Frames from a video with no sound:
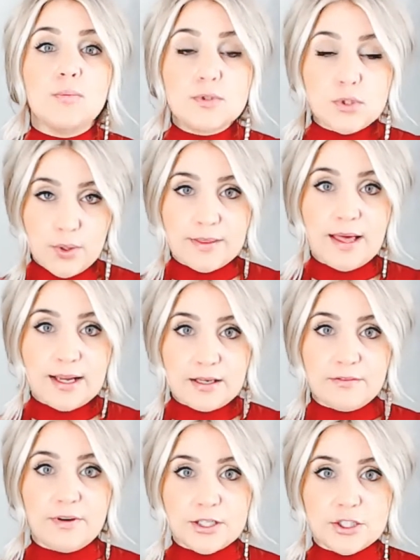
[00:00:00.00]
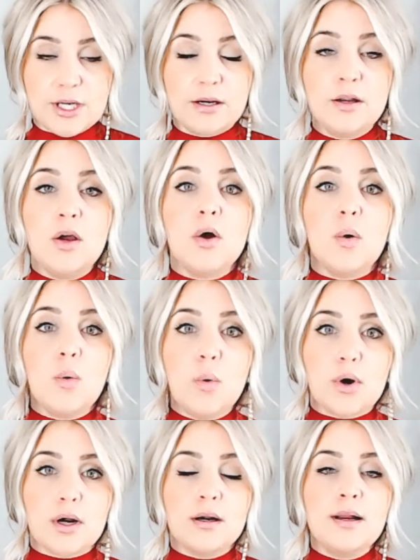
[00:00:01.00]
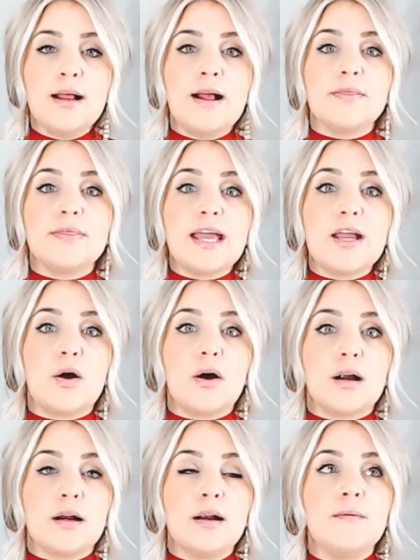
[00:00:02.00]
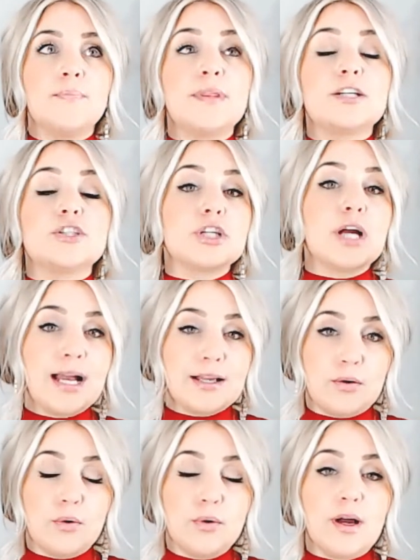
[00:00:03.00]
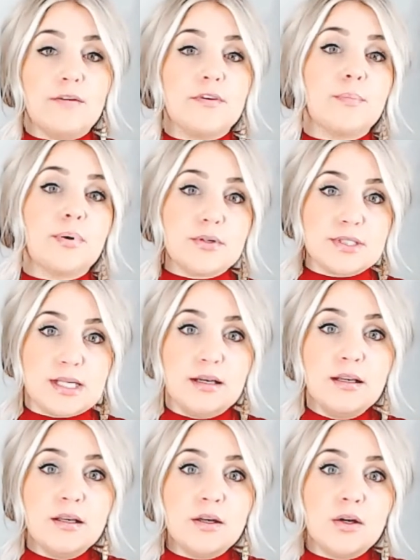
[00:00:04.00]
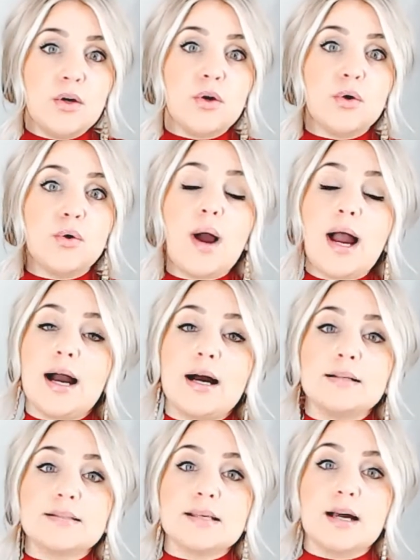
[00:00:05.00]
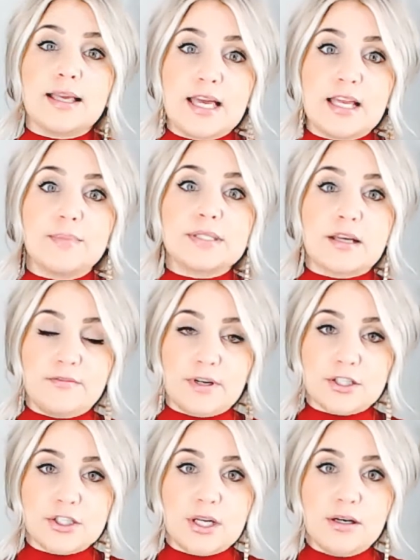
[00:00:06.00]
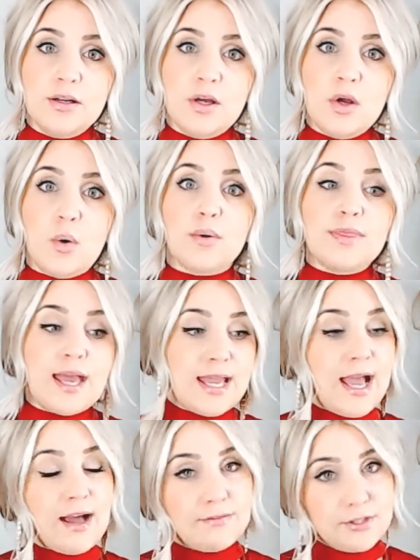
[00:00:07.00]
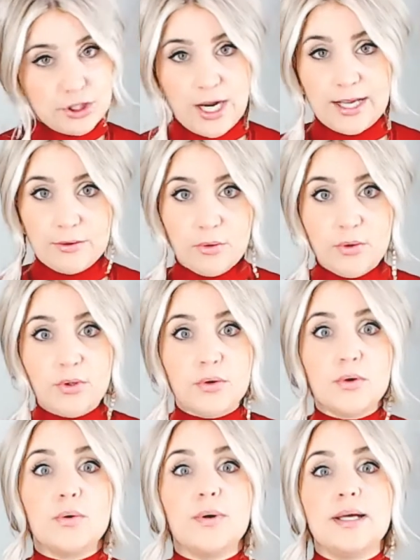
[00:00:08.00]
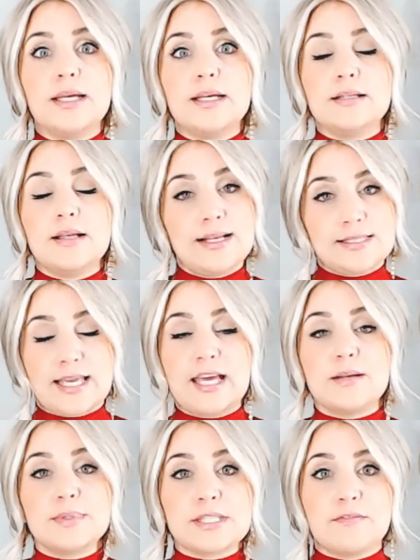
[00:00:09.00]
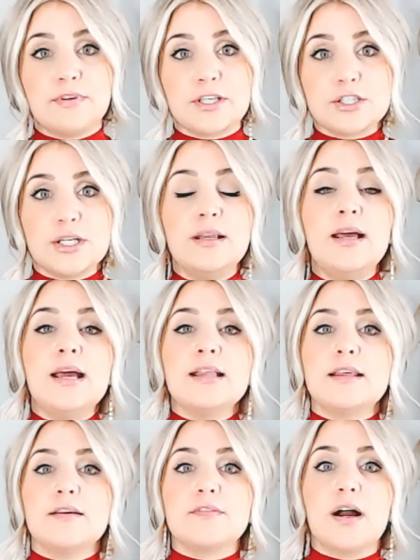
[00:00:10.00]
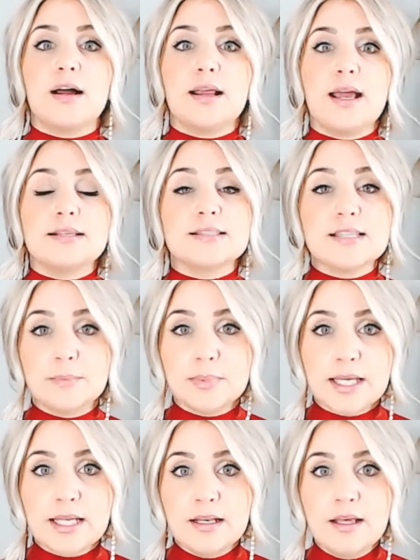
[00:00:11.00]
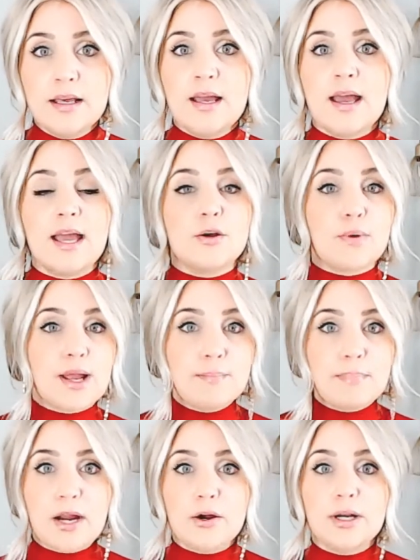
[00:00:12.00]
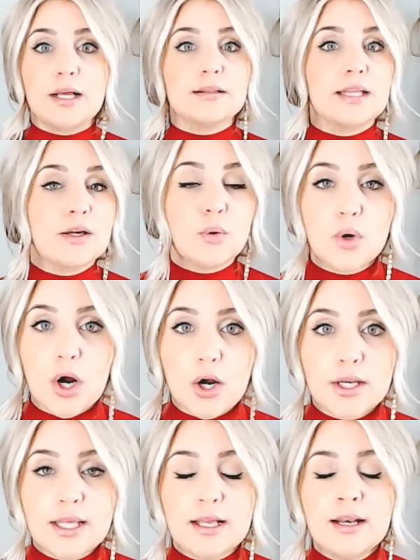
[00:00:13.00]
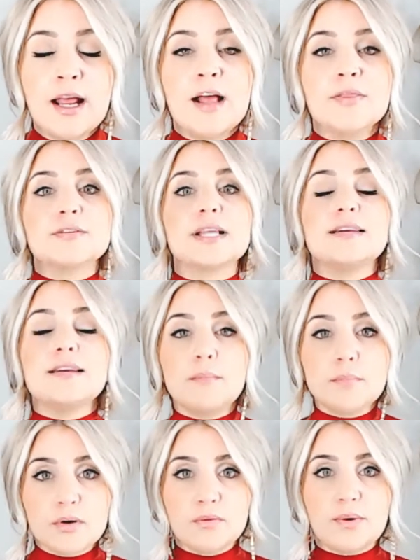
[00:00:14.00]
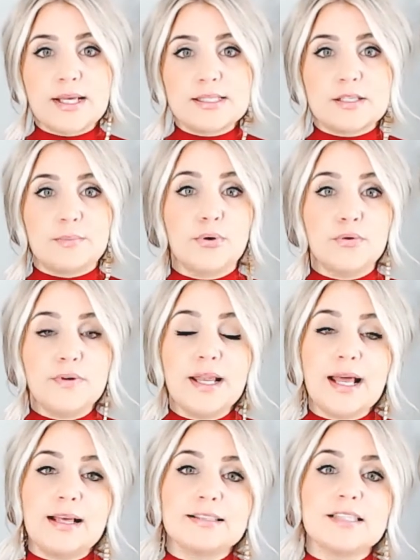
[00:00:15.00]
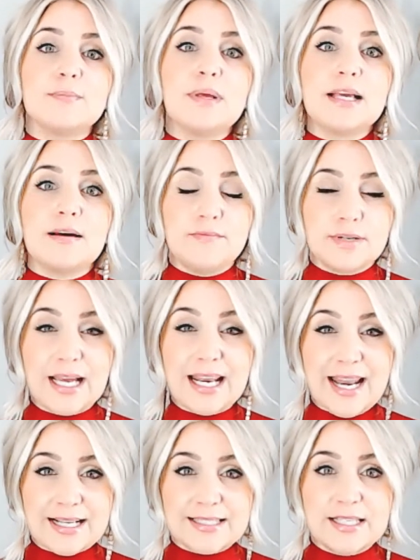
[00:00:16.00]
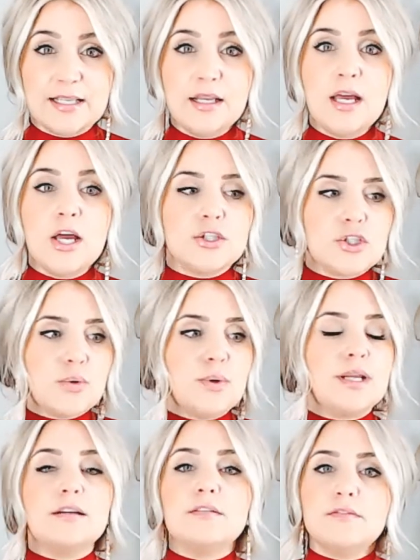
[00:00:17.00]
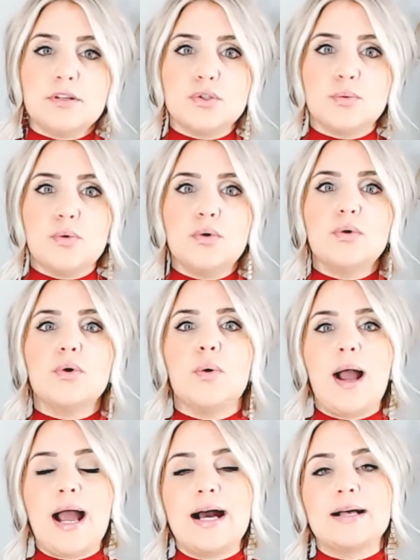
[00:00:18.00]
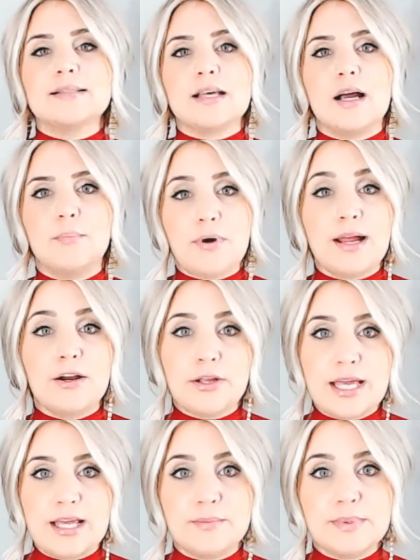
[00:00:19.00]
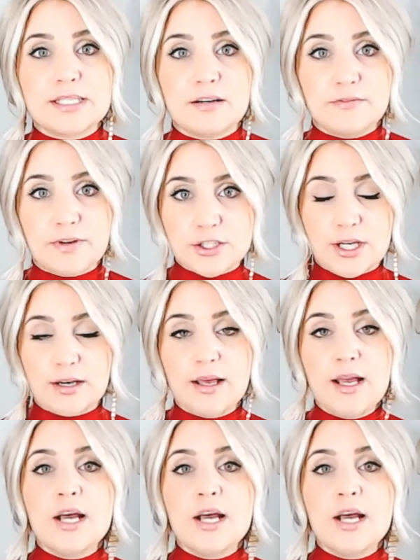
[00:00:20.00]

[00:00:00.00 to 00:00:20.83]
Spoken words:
during that conviction, or they are the child of a person who has a cannabis conviction, or they have a child who has a cannabis conviction. They've got a sibling, a grandparent, a legal guardian. There's a number of ways to prove it and to be connected to an individual who has a prior cannabis conviction.